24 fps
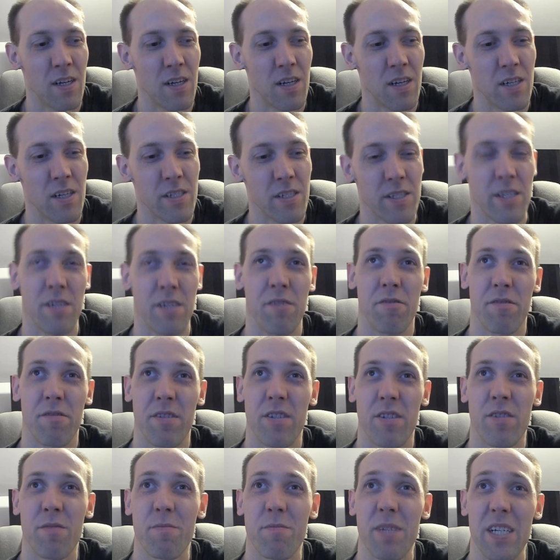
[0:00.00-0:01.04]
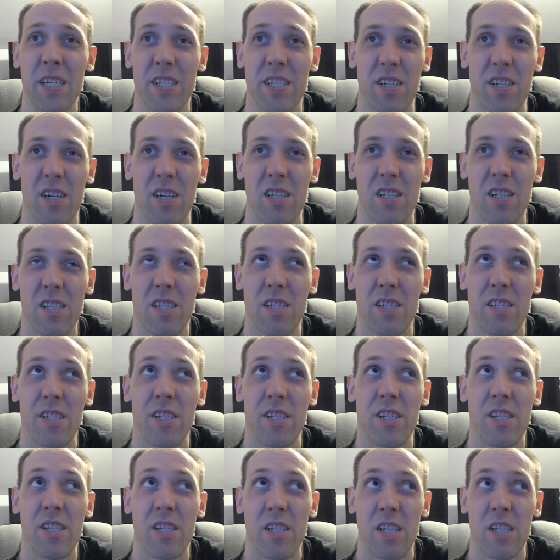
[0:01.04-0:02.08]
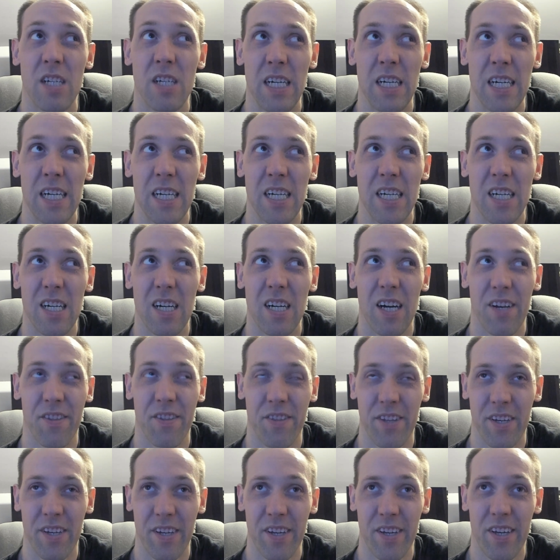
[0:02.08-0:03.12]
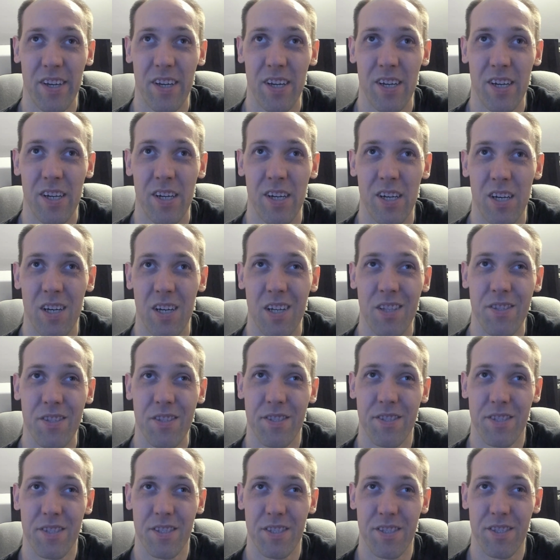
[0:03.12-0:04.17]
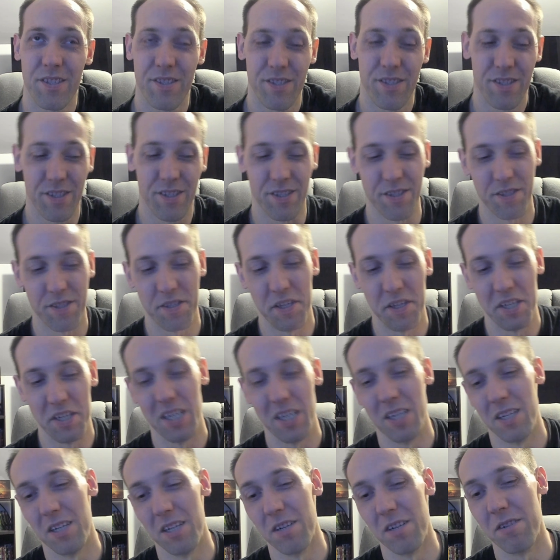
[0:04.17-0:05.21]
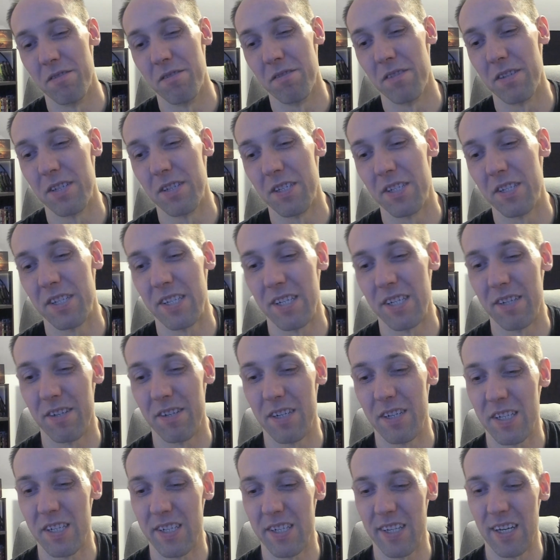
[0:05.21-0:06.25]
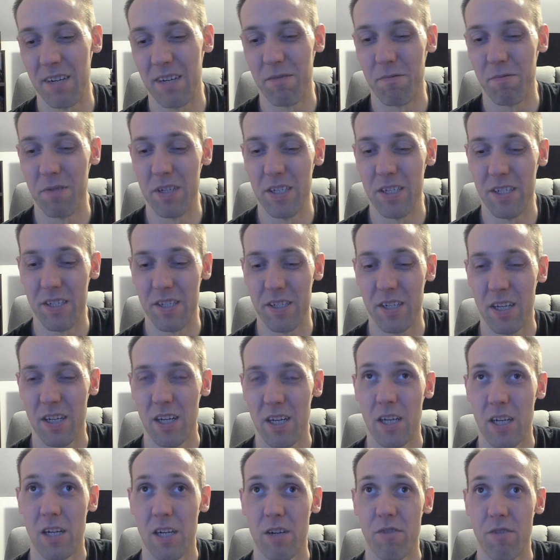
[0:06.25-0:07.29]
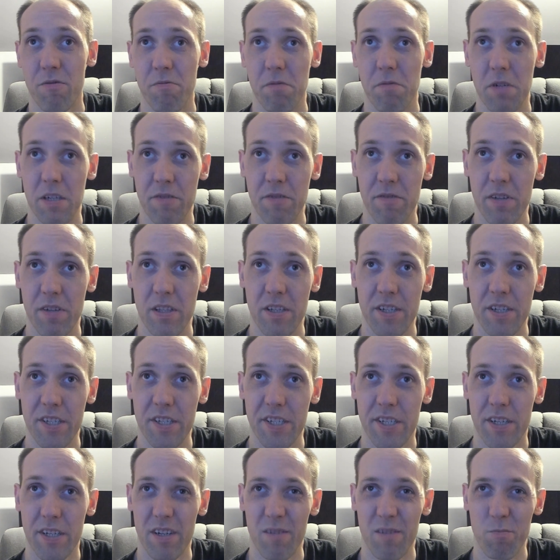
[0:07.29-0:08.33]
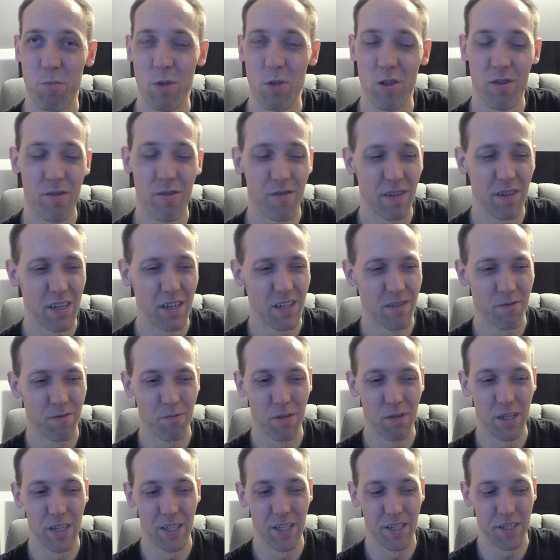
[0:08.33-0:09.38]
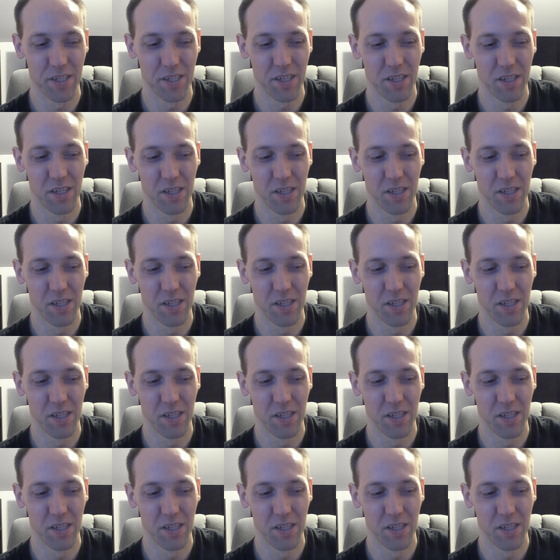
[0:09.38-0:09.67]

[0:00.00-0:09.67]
So to my knowledge, I think the only series that was re-released on Blu-ray was